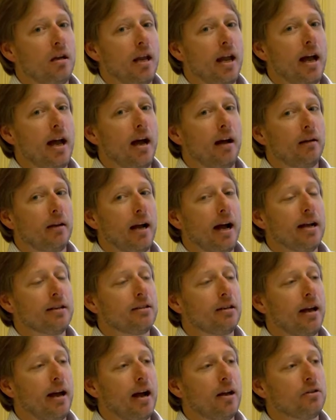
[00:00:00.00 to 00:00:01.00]
Yeah, guys
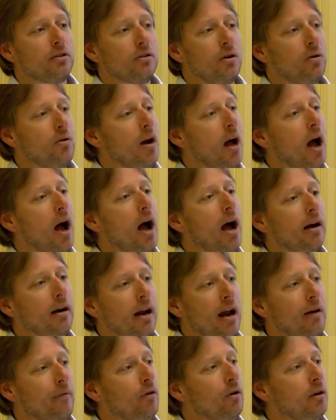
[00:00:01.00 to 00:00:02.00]
and gals, do not
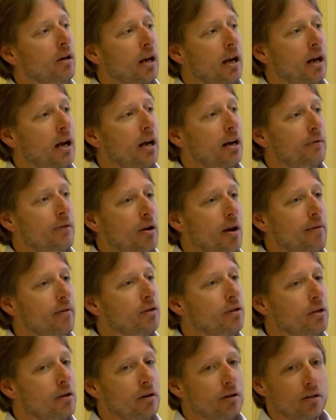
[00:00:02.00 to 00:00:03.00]
ever again, if you have a
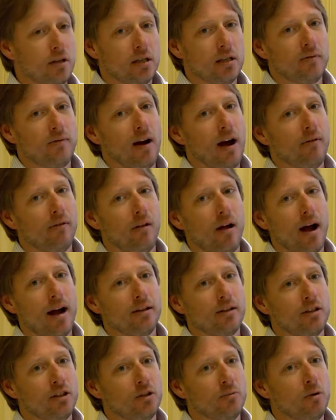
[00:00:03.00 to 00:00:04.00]
Series 65
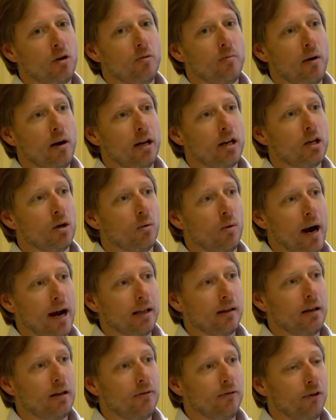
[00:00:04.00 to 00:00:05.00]
license, move money
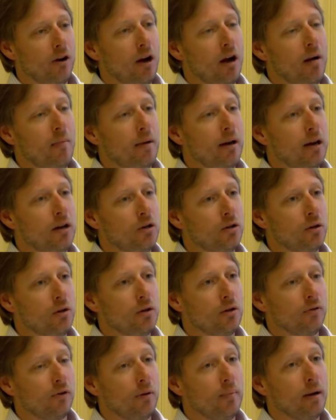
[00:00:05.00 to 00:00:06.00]
directly from an
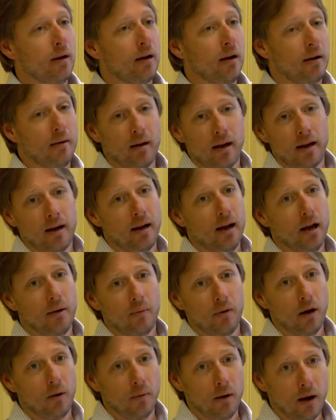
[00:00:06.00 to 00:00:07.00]
insurance, from
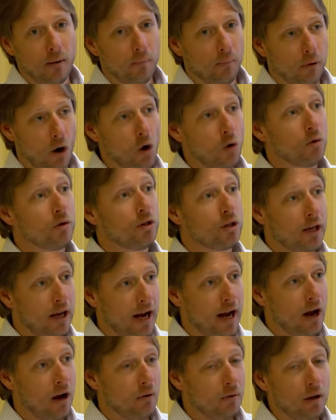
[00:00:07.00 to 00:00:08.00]
a brokerage
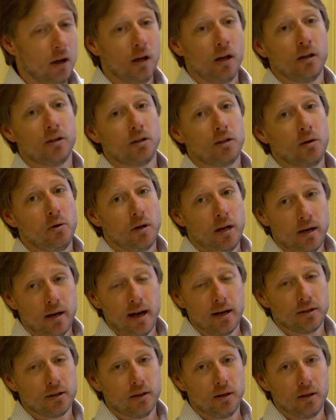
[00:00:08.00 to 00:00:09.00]
account to an
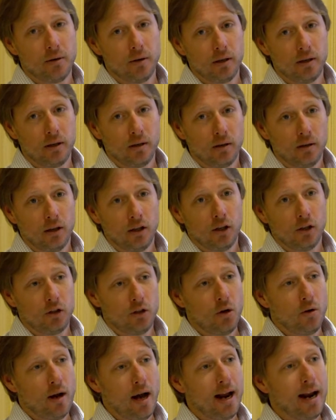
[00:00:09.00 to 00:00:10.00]
index annuity.
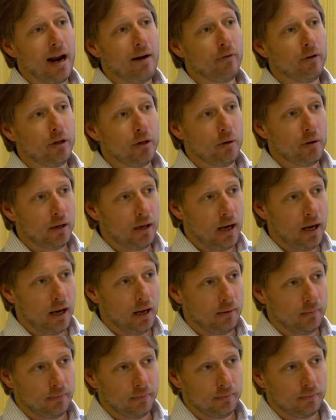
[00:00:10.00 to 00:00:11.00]
Do not ever do it
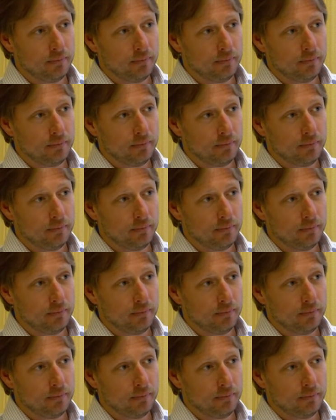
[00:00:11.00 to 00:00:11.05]
again,